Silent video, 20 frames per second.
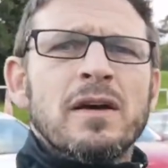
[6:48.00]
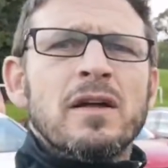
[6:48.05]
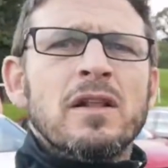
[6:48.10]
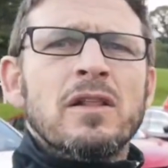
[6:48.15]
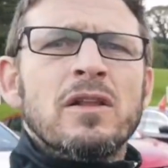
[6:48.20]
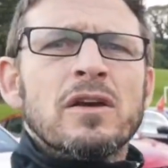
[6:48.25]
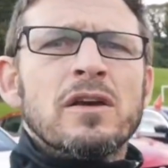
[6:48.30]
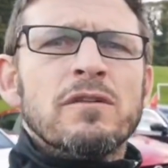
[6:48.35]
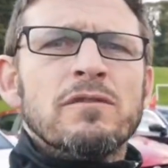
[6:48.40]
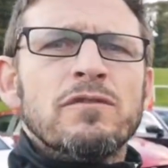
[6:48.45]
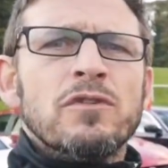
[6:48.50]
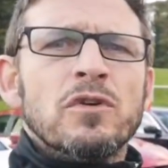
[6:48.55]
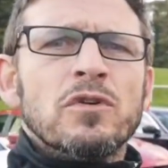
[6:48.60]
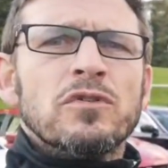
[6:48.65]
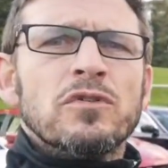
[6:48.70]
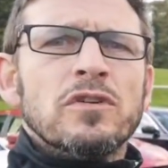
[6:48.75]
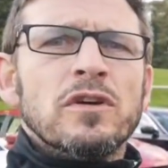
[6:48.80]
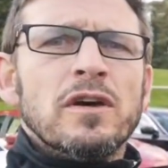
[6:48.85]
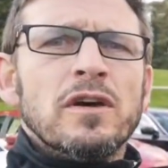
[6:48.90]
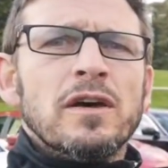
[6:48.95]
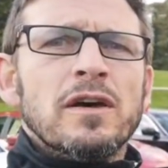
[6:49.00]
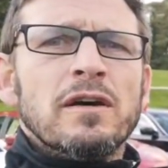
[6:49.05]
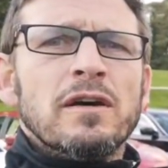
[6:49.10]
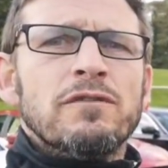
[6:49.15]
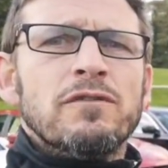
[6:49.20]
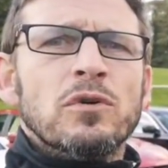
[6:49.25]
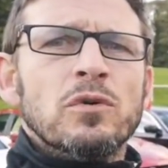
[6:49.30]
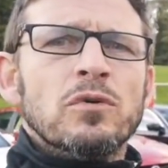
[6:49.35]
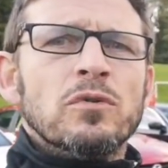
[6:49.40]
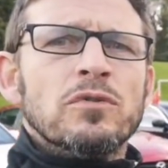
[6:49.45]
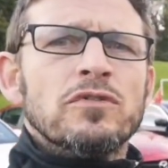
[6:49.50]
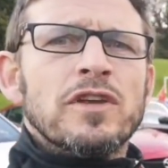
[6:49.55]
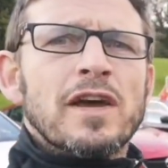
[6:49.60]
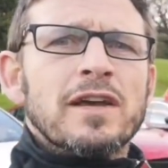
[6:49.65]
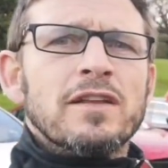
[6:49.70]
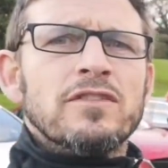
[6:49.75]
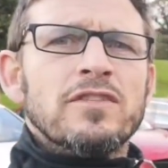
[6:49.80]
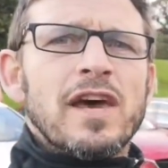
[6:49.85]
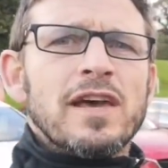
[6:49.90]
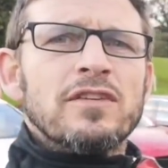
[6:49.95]
Looking forward to a full
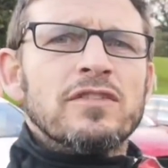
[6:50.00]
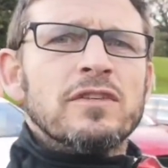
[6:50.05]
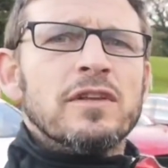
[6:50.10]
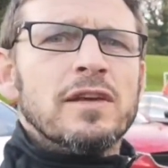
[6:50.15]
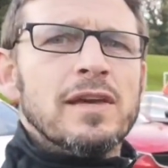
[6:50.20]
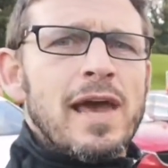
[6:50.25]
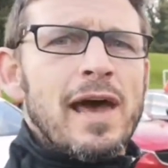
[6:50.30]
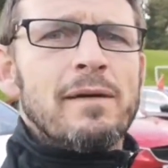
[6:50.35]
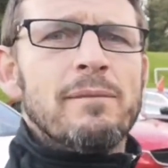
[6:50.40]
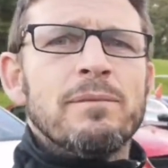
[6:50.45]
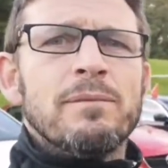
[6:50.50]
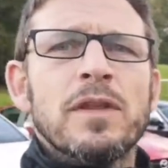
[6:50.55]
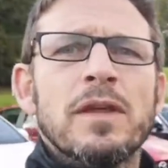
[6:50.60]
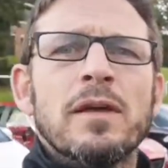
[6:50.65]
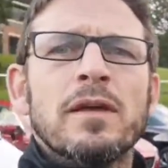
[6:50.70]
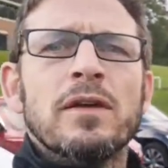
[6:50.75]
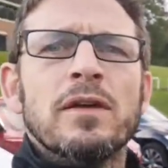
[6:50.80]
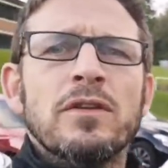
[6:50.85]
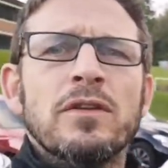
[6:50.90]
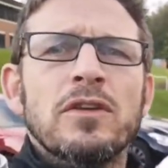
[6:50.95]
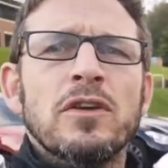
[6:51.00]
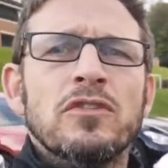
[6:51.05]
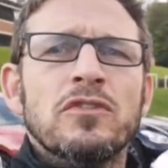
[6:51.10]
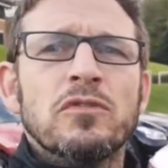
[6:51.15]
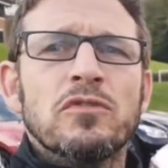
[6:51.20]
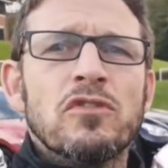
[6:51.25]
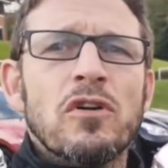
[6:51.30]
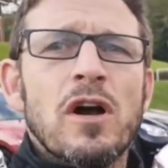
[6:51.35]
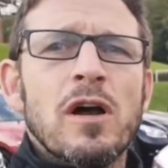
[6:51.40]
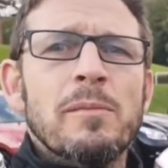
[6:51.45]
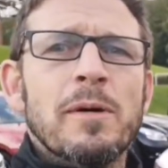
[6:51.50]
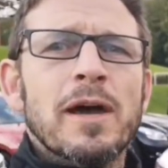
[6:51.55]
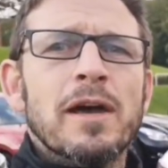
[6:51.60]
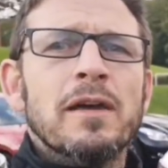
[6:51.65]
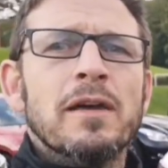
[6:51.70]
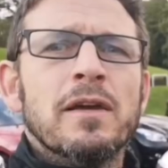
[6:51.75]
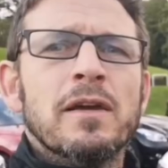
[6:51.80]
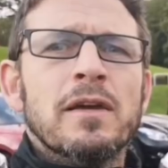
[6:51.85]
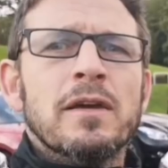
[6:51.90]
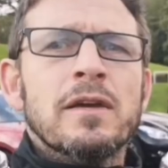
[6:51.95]
second test. Yeah, new subscriber.
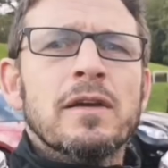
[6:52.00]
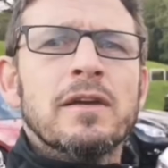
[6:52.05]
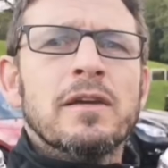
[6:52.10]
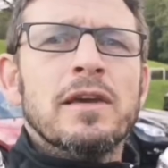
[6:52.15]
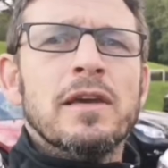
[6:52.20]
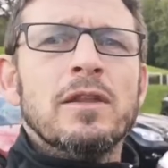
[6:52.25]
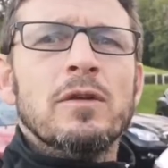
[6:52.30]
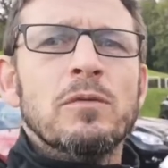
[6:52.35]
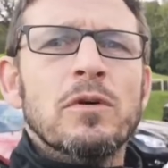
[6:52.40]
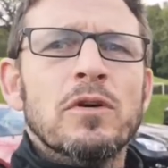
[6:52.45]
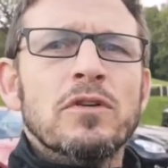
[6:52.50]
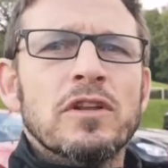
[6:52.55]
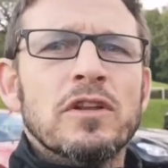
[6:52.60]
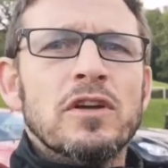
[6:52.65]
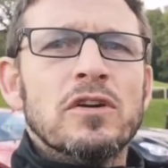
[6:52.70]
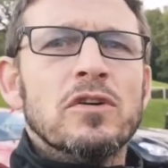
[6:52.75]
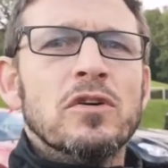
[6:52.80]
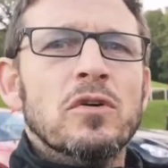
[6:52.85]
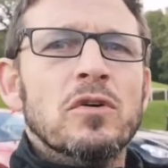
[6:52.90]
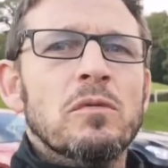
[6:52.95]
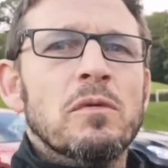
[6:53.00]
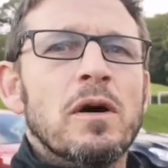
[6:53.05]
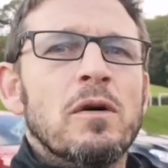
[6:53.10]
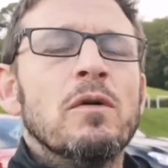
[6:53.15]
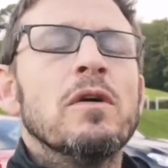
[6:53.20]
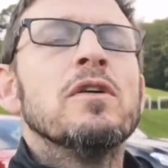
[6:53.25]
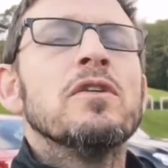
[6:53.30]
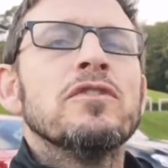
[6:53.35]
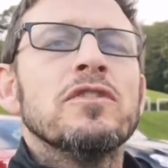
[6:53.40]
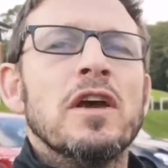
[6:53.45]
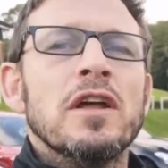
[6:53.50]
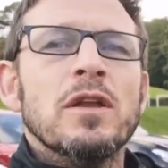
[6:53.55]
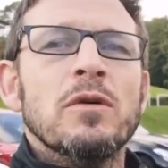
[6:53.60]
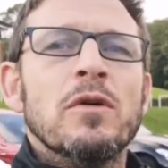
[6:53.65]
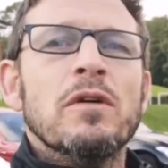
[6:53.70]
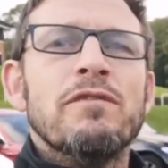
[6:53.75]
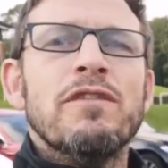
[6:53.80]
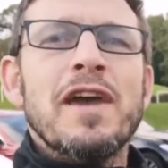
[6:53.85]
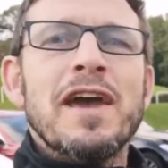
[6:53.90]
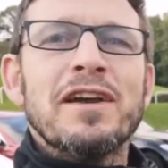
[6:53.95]
Keep the wheels that look cool. Certainly
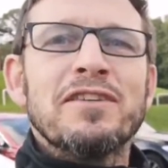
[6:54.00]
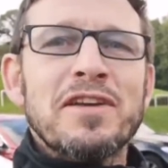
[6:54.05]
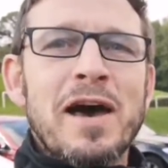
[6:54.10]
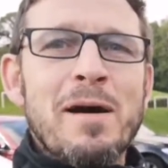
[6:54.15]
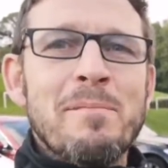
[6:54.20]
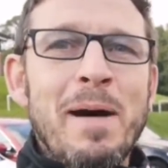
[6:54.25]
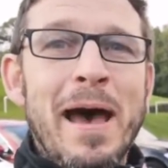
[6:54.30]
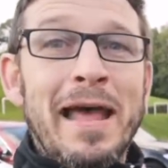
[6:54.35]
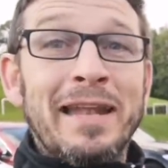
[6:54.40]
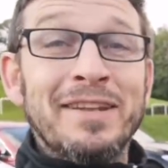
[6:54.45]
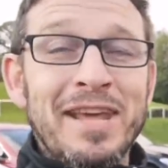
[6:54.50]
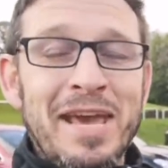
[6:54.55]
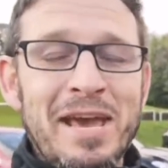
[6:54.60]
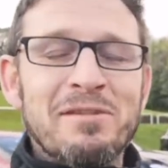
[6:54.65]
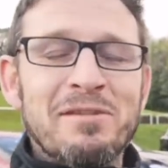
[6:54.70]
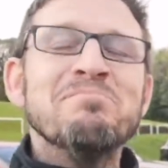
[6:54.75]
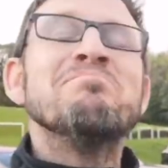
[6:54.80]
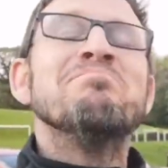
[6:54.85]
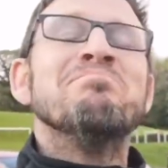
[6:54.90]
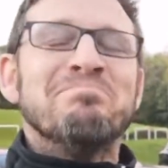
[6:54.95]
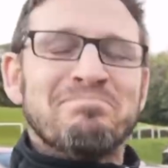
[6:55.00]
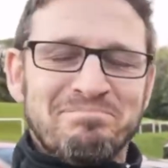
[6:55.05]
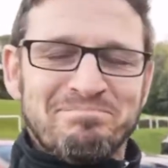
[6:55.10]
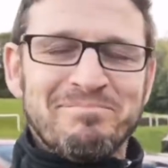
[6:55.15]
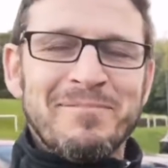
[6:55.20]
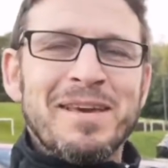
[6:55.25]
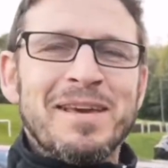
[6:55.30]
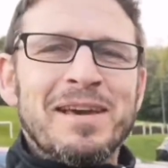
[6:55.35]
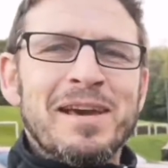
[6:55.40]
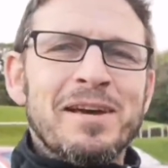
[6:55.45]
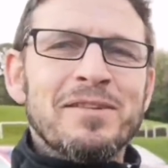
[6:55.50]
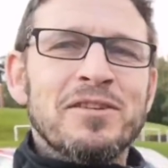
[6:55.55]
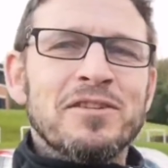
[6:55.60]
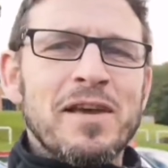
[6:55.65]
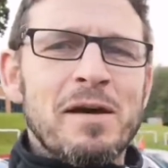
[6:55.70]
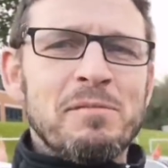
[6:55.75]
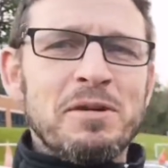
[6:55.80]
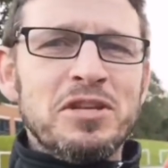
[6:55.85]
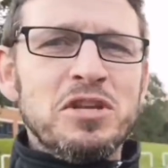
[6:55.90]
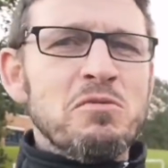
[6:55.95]
will. VXR Bandit. Does
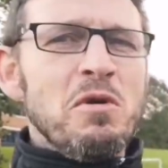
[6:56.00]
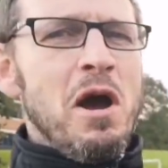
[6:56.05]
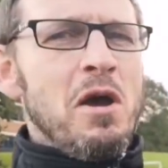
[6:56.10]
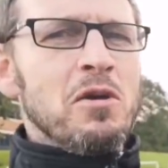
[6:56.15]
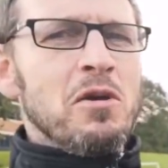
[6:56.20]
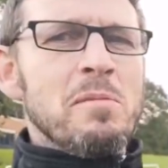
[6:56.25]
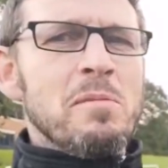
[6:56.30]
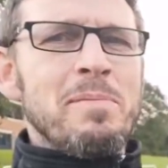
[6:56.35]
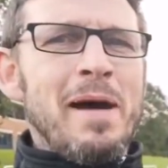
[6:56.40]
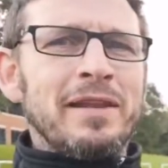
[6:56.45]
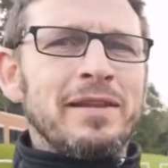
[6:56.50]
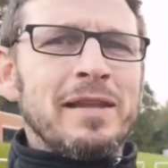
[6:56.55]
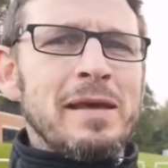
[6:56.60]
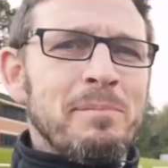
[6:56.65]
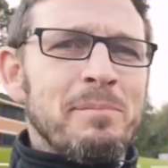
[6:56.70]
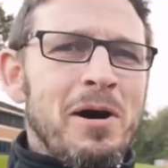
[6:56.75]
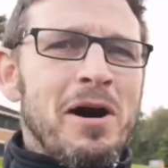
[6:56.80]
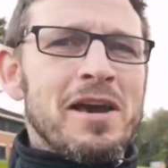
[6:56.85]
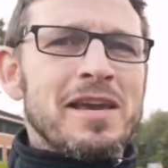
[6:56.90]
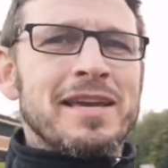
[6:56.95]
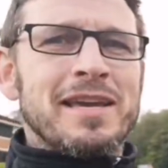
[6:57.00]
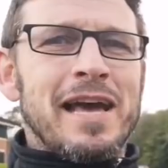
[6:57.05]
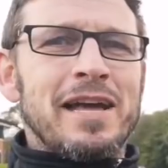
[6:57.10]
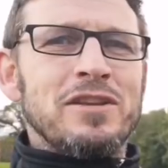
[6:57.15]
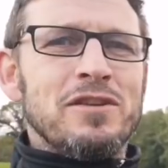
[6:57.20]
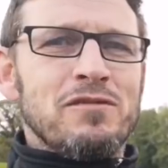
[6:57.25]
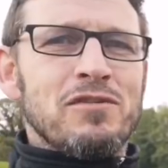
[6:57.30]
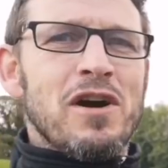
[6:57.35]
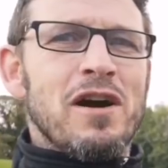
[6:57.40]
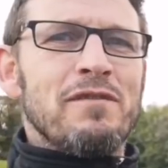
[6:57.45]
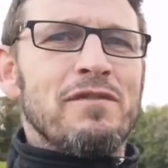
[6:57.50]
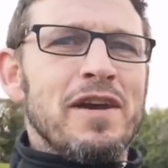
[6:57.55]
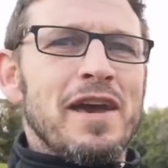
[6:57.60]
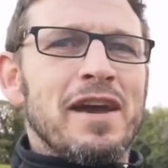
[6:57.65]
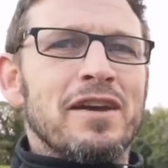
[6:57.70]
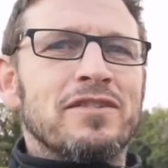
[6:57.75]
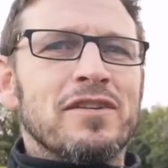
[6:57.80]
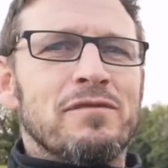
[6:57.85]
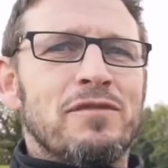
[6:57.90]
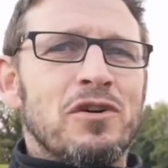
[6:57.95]
that mean you own a Bandit bike and you've got a
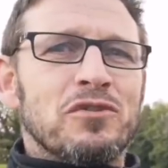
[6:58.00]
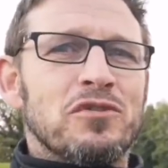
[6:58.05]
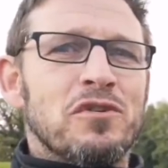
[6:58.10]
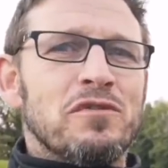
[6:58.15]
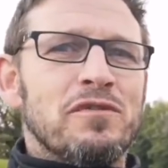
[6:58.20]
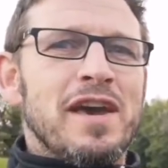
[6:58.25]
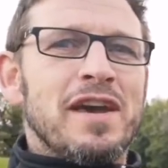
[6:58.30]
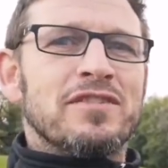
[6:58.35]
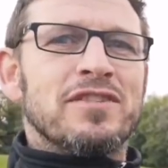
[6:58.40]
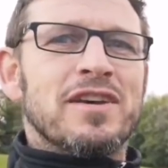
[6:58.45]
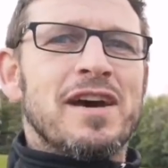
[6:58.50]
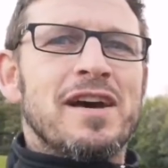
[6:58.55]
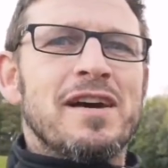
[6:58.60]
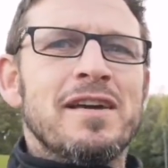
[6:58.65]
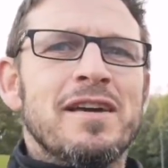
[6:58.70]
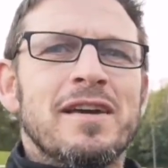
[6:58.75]
Vauxhall VXR?